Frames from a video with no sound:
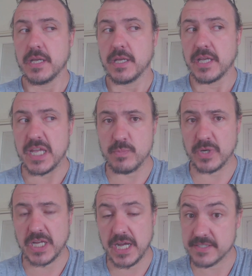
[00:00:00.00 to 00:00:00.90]
in
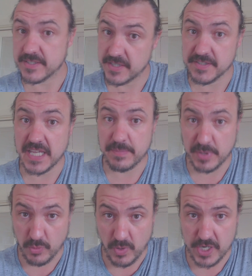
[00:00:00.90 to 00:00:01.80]
regards to
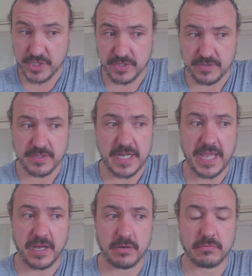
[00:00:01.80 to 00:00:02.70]
depuration.
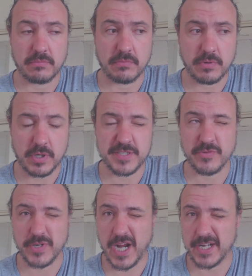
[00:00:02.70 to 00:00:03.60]
Now, I saw
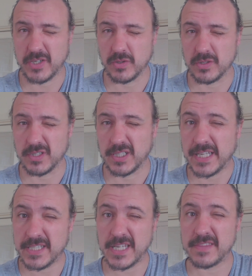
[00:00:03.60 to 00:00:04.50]
an article on
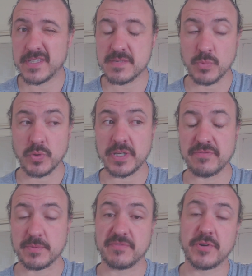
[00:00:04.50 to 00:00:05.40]
LinkedIn this morning
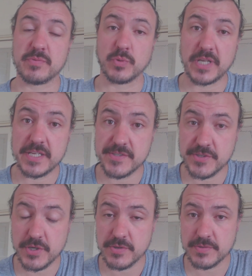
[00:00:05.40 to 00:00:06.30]
from the Freshwater
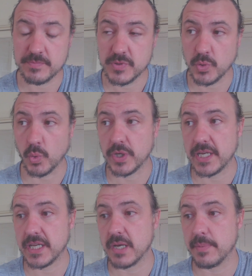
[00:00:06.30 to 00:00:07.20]
Institute
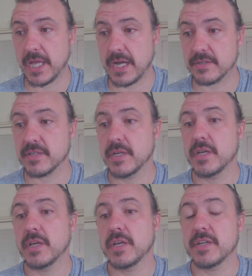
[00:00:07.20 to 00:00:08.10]
talking about
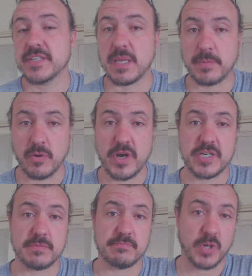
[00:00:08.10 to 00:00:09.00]

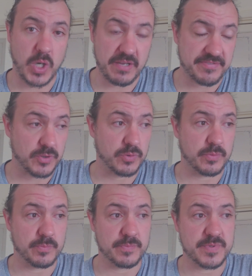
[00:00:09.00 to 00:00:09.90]
depuration,
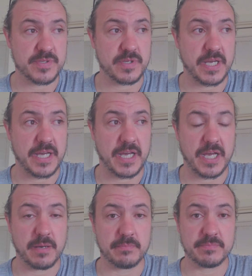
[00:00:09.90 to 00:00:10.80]
biofilms,
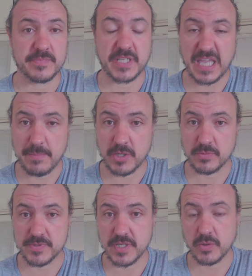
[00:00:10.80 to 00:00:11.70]
the
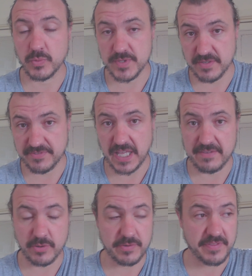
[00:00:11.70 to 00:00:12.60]
chemicals that cause off
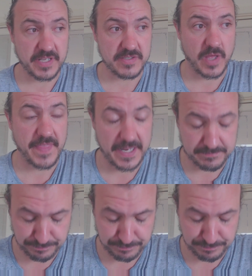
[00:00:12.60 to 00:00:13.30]
flavour and things like that.